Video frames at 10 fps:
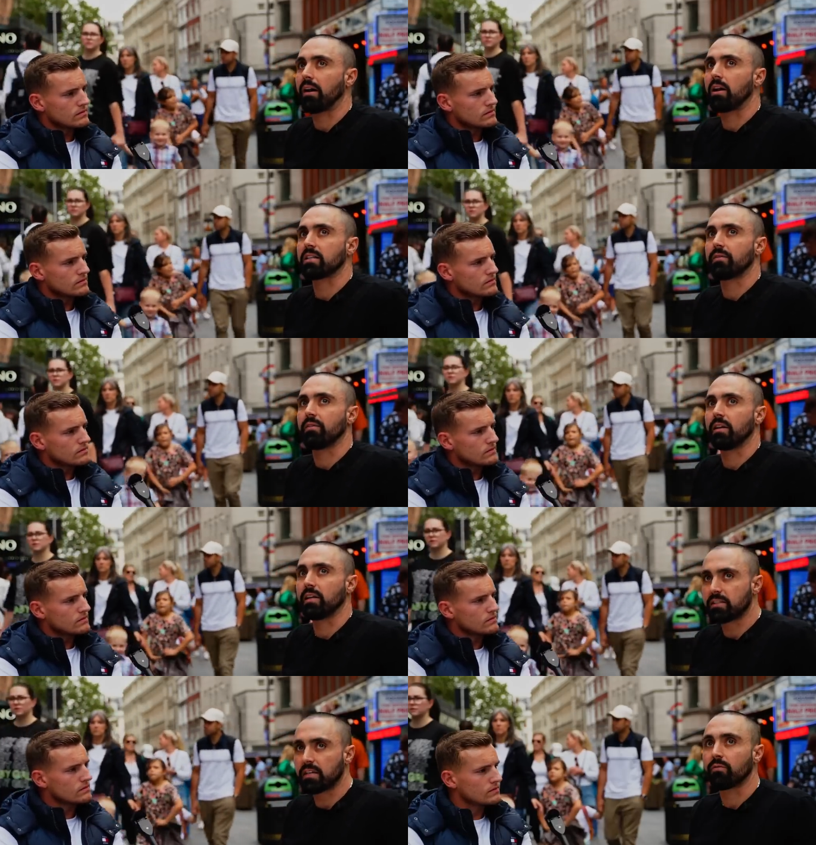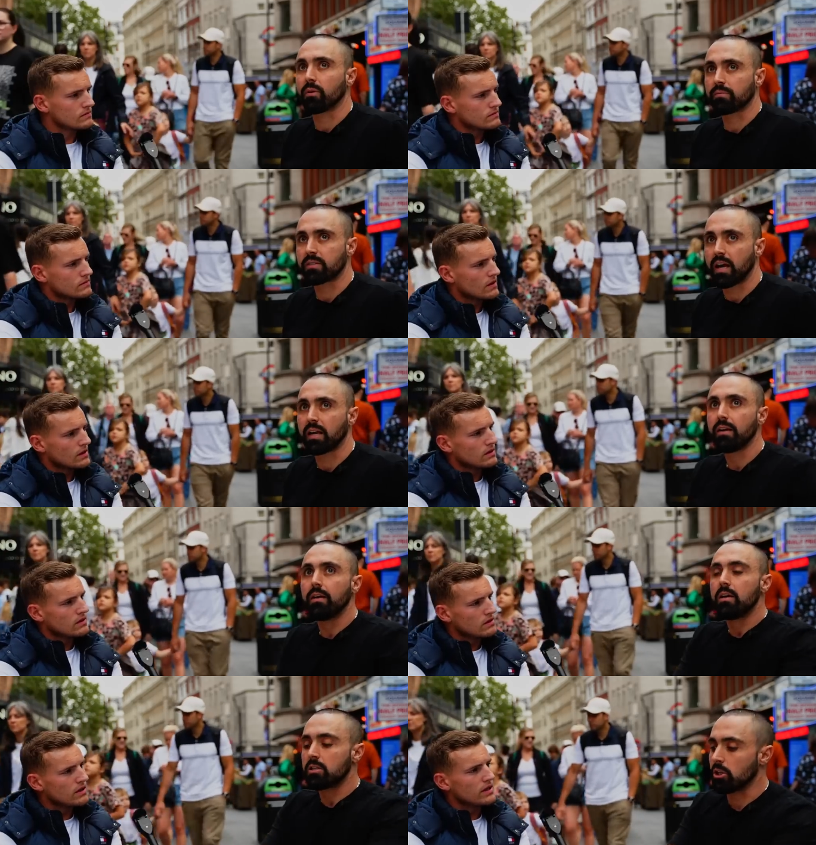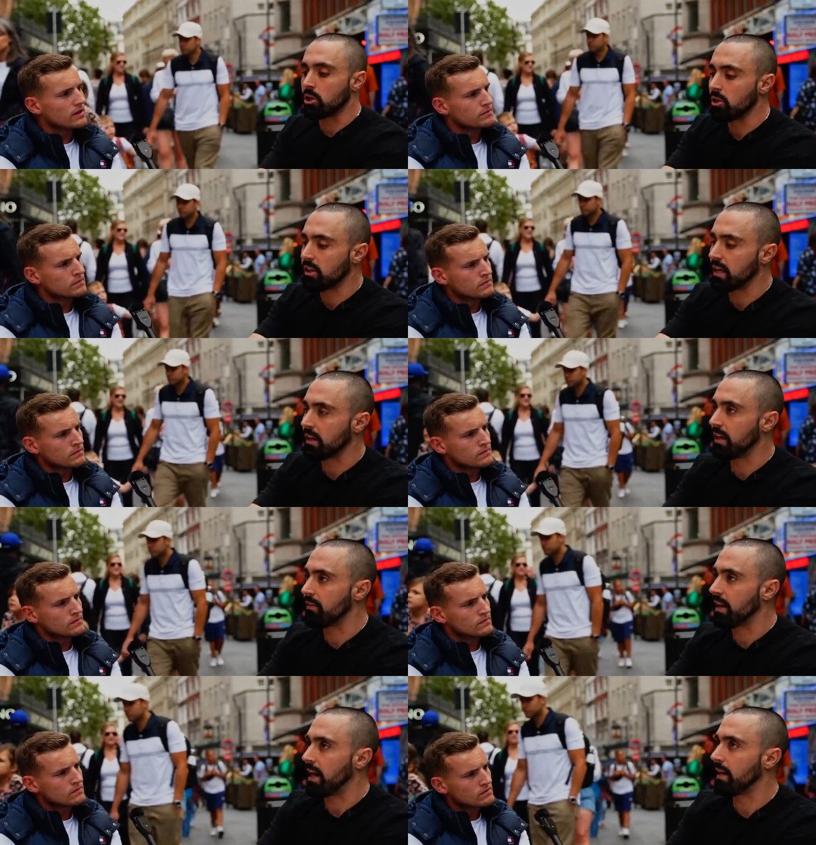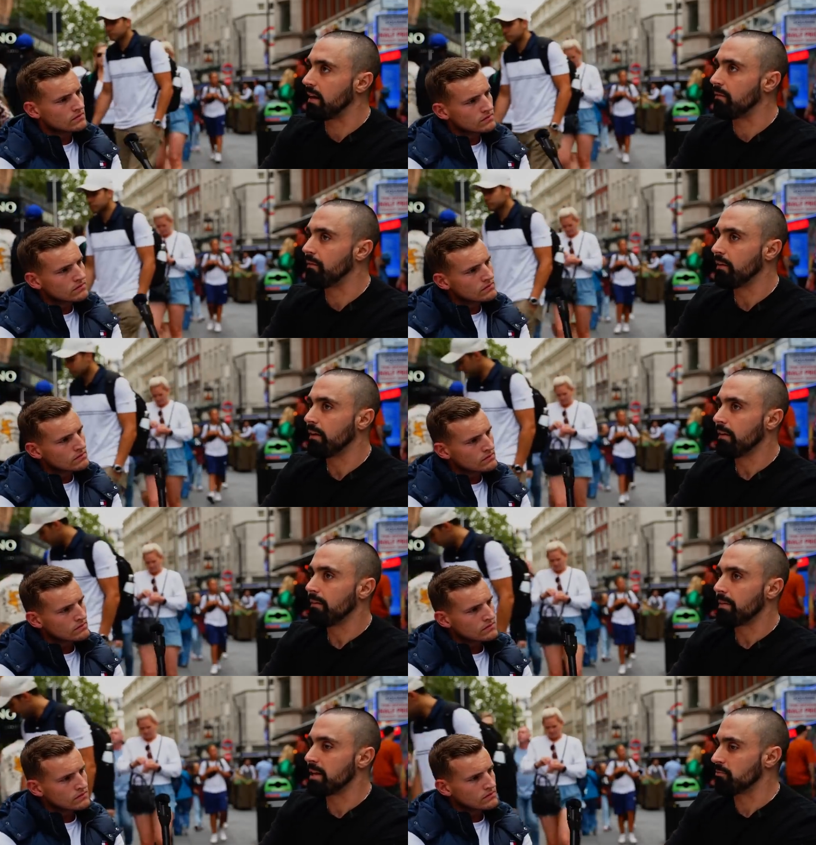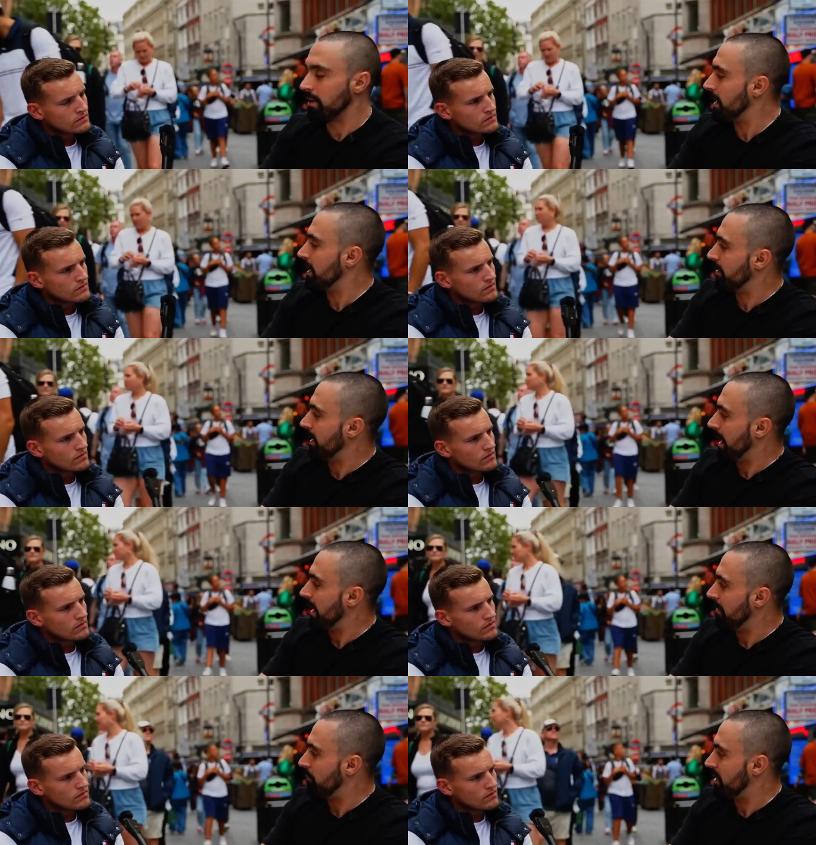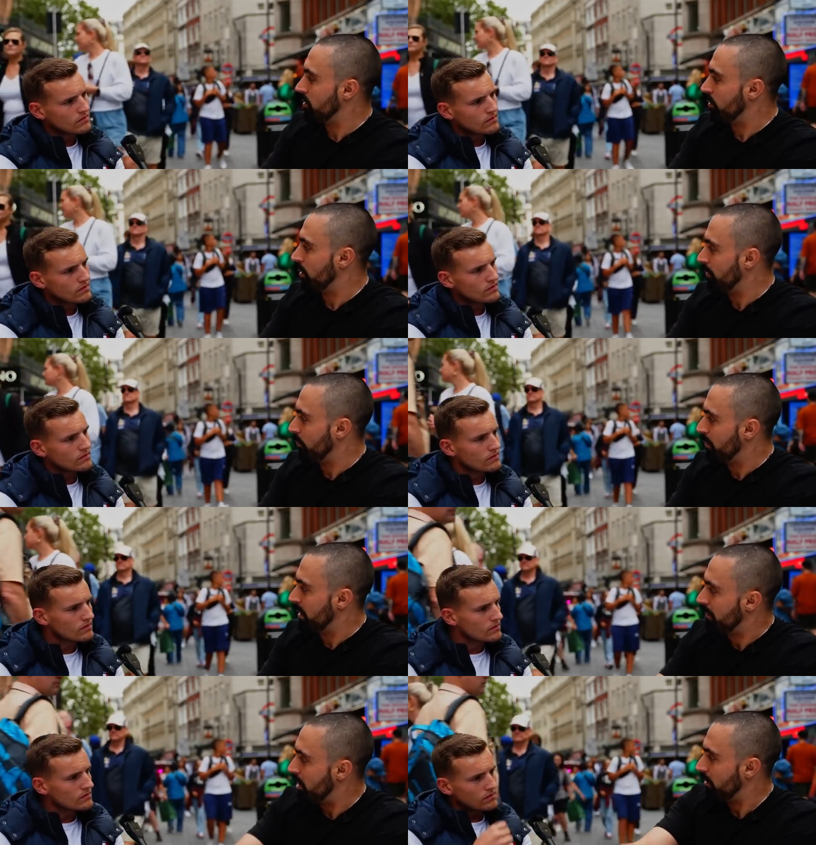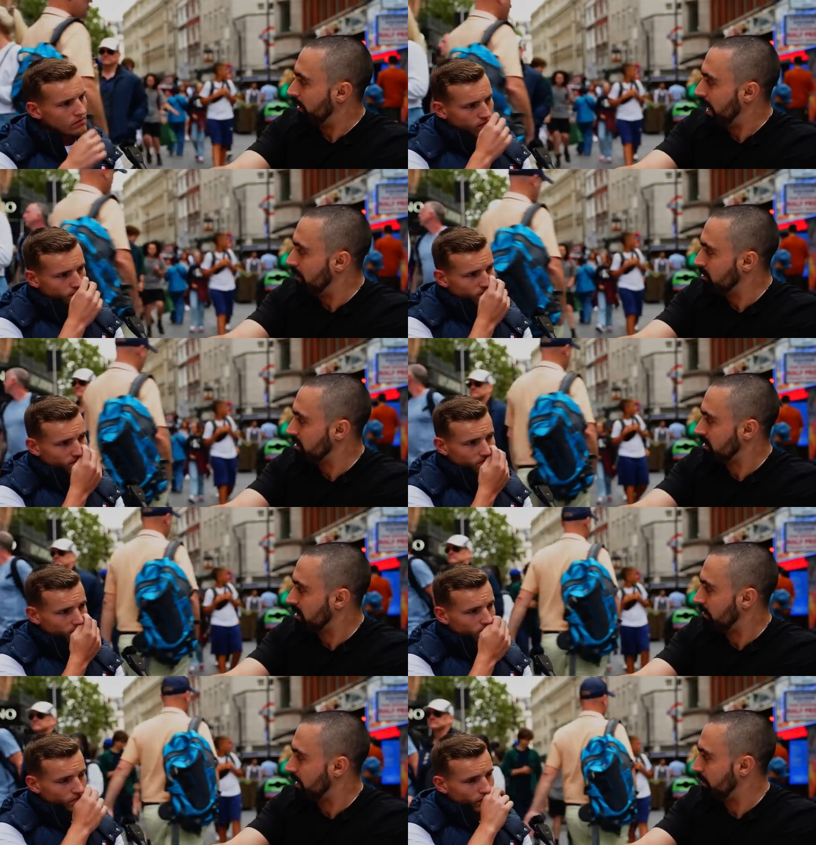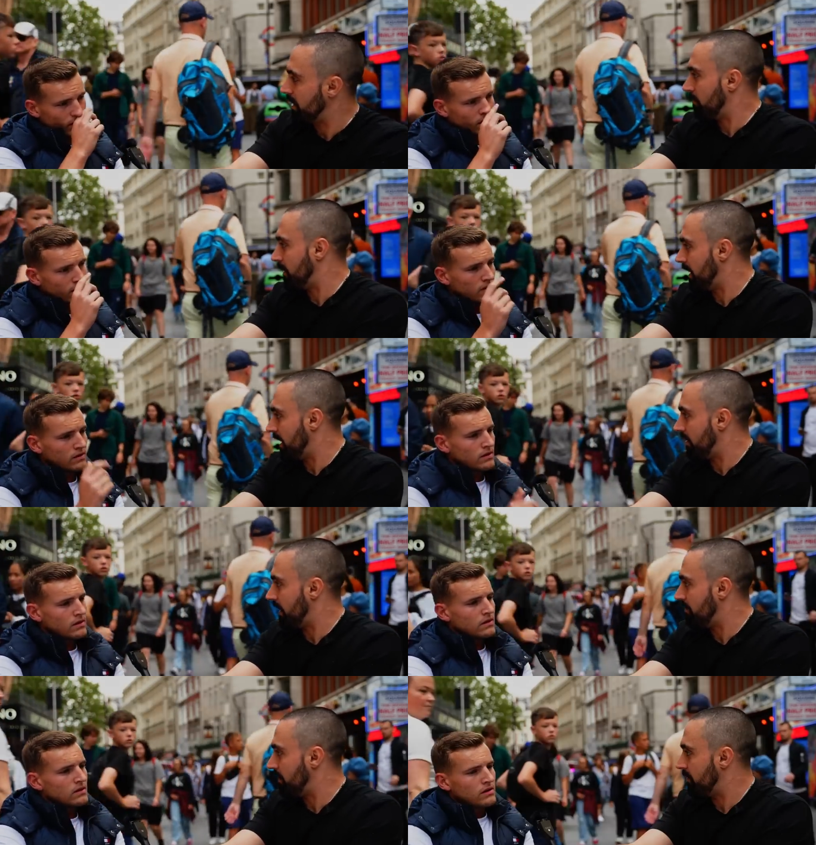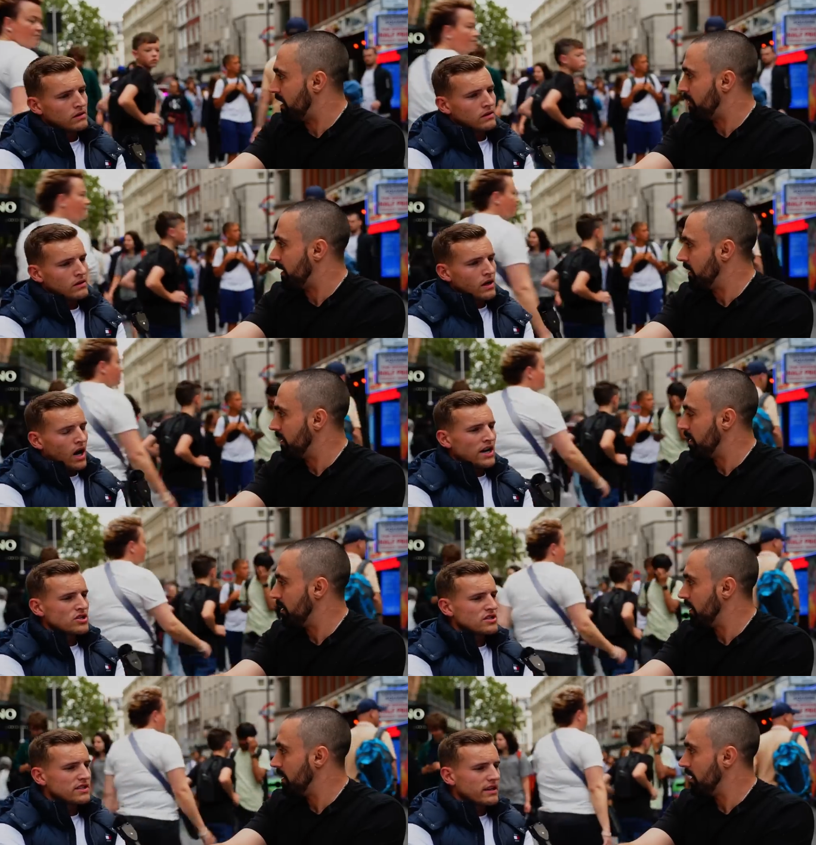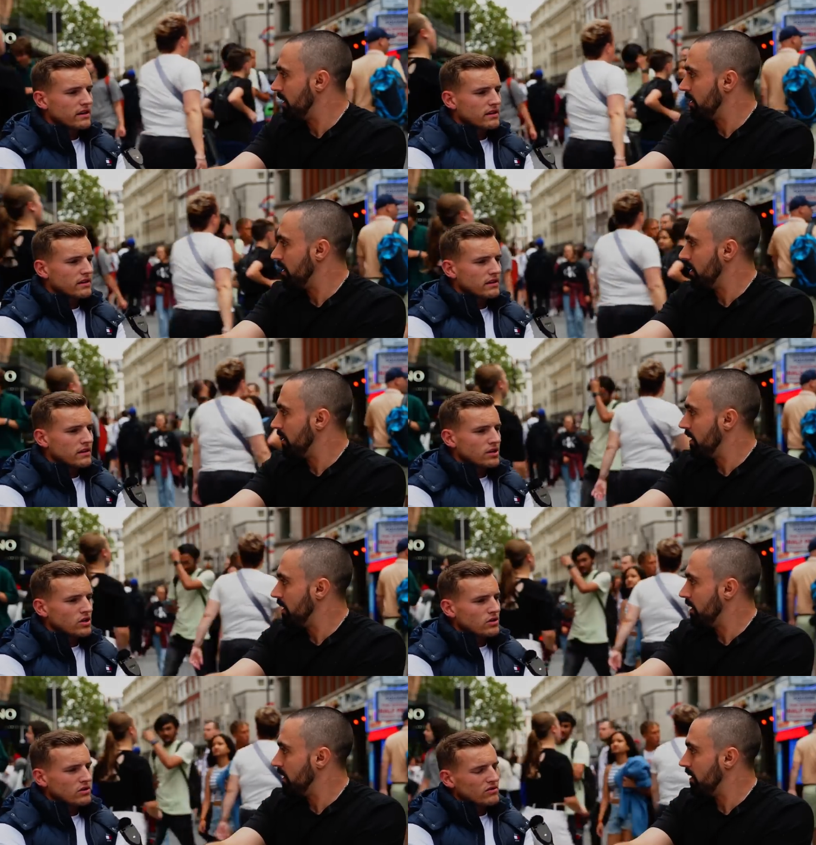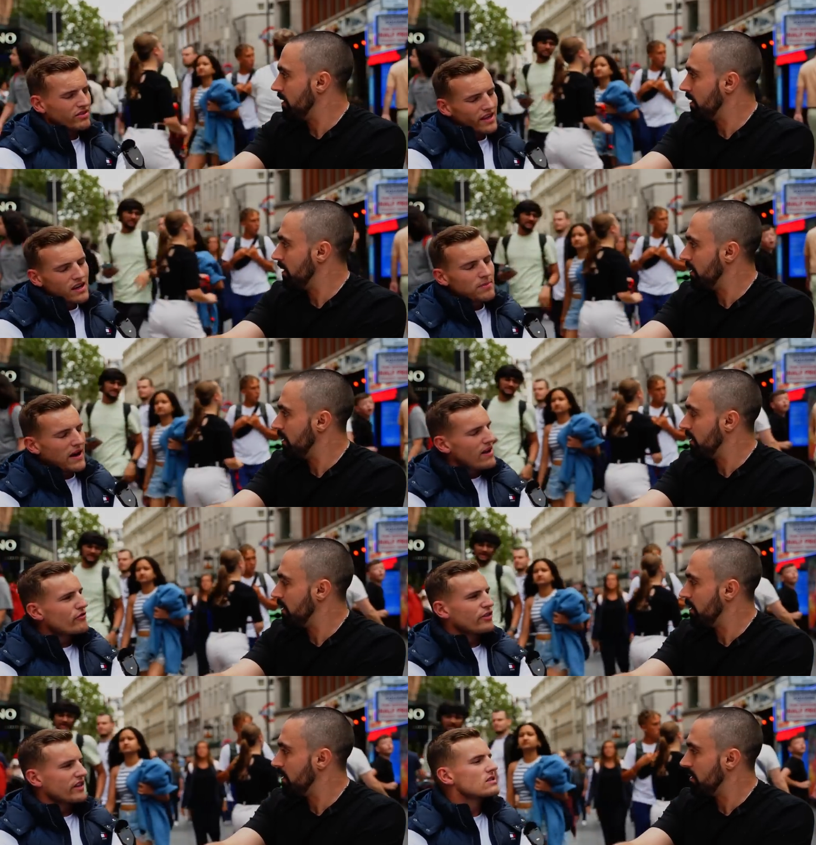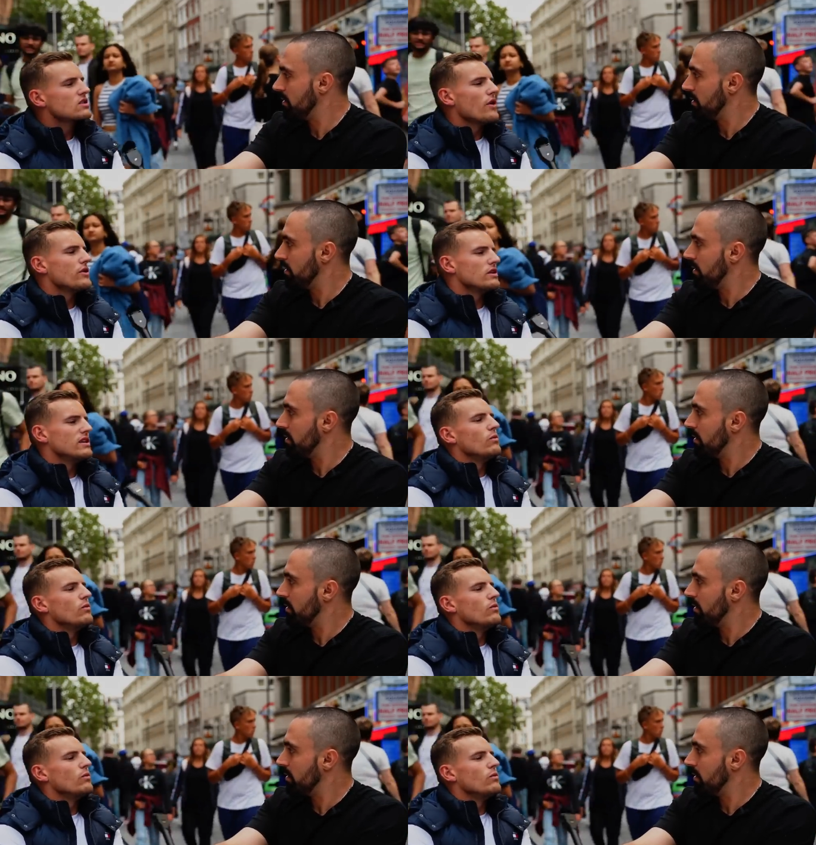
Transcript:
Speaker 1: analyze the validity of what I'm saying. Yeah. So, do you think live and let live is really live and let live when you're when we're
Speaker 2: murdering animals? It's not really. We're not really letting them live, are we? I just think think about everything that's going on in the